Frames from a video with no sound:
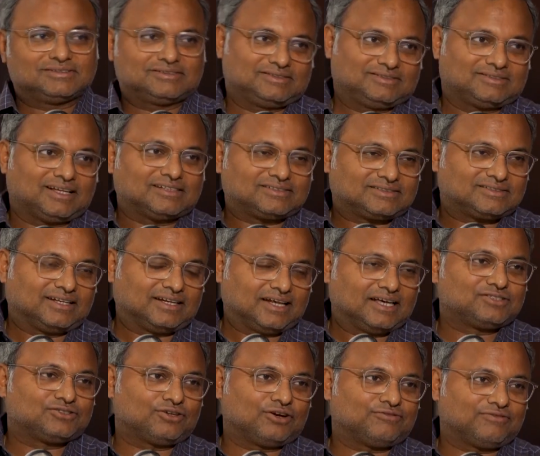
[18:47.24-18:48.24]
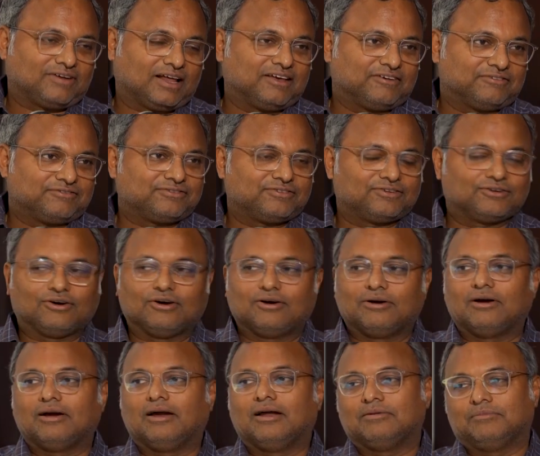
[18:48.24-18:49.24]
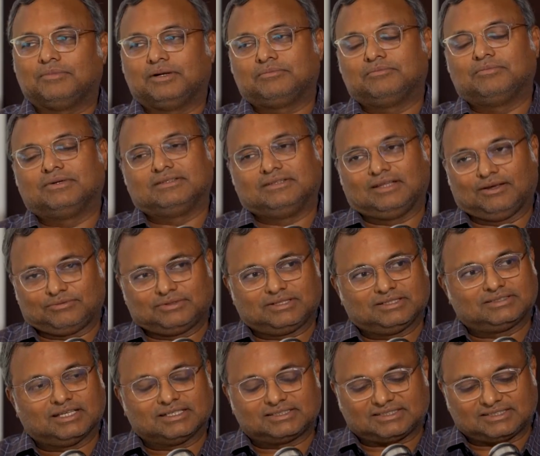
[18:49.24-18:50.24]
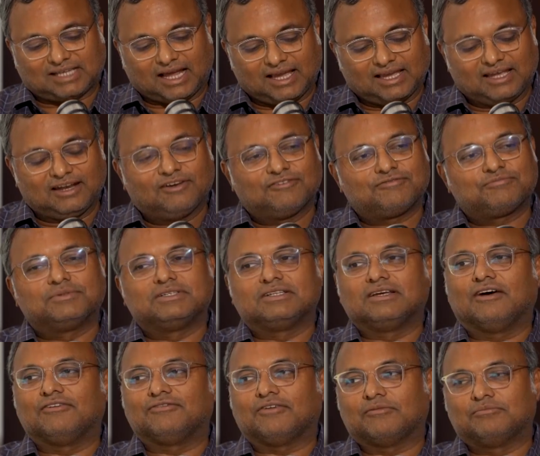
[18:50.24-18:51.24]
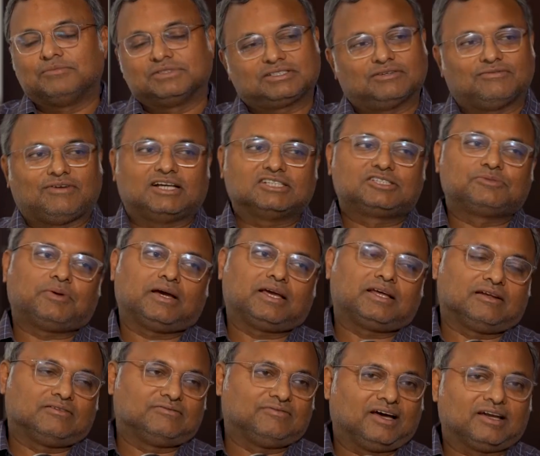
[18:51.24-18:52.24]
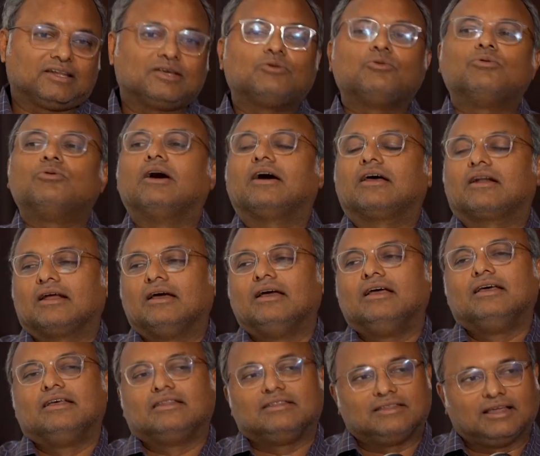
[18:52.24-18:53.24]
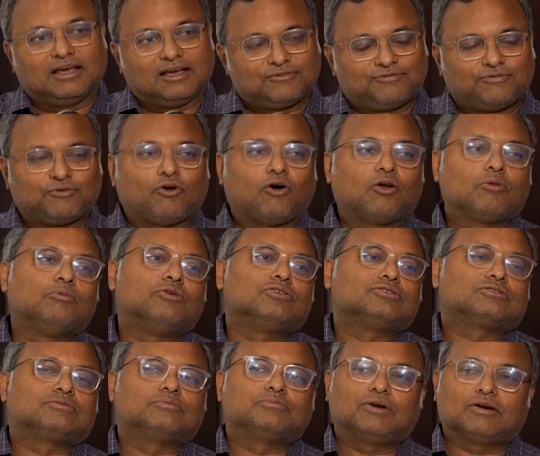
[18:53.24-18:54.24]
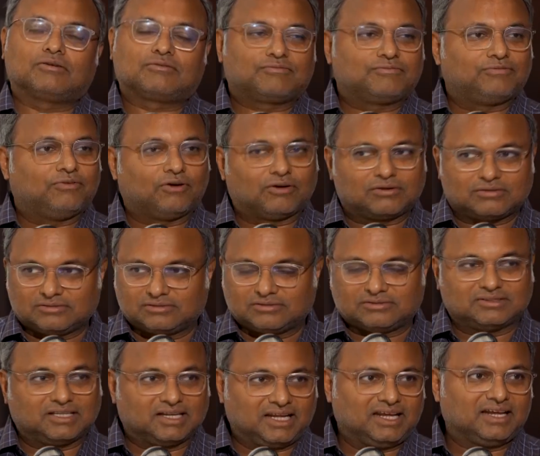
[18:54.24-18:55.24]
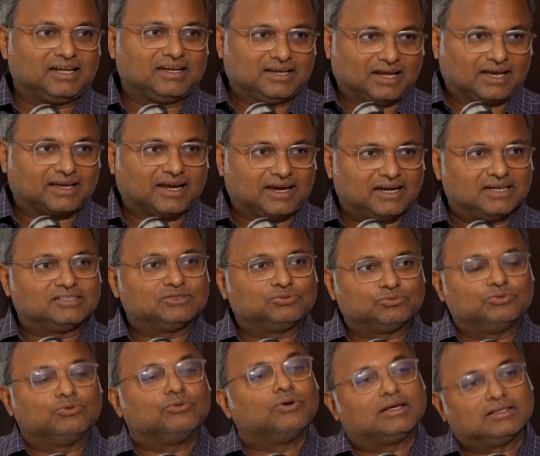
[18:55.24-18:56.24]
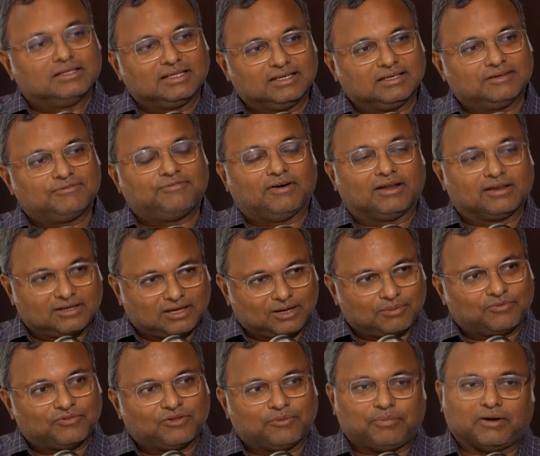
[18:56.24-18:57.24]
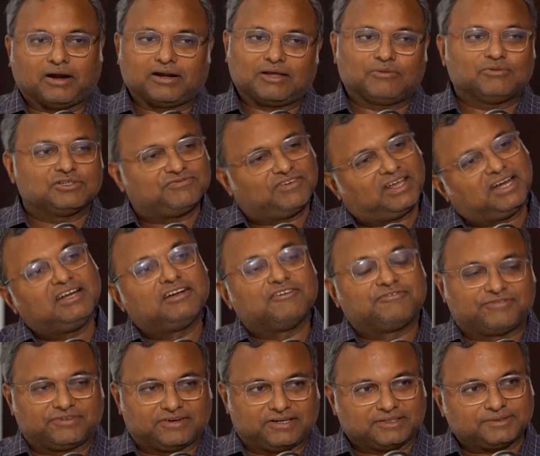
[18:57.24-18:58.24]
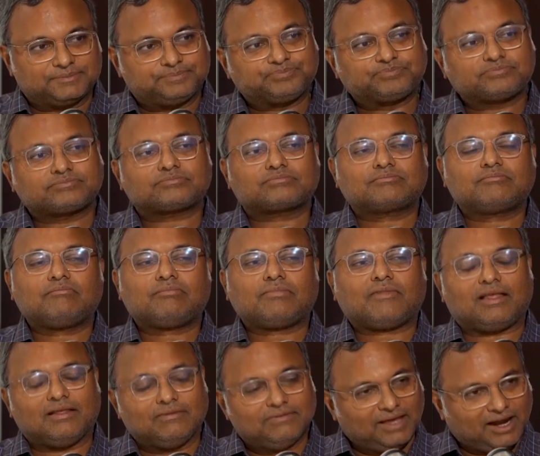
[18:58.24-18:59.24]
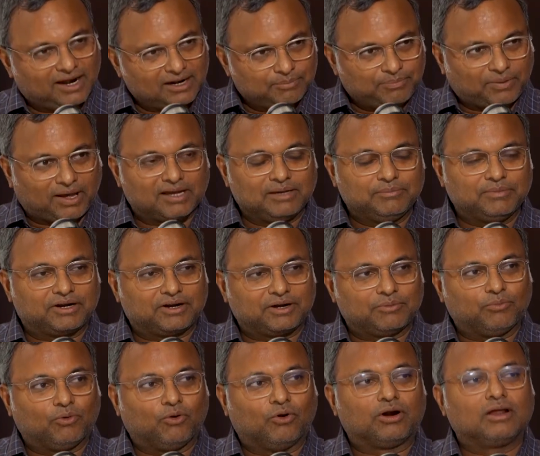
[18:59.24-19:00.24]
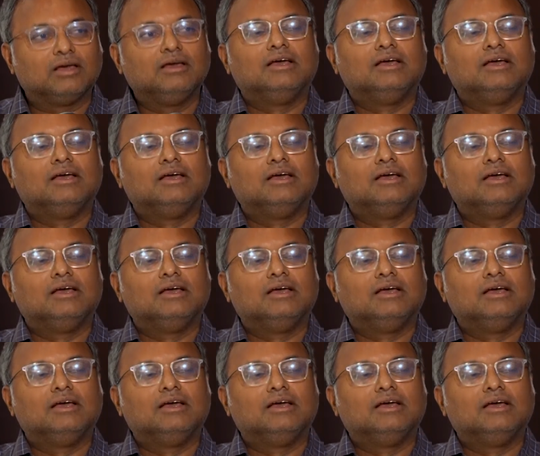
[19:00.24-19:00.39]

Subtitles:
That's the nature of life, you know. But the style of Mr. Vajpayee and Advani, who were there for almost, for 3 decades, who were the fulcrum of the party, was very different. They had a parliamentary board.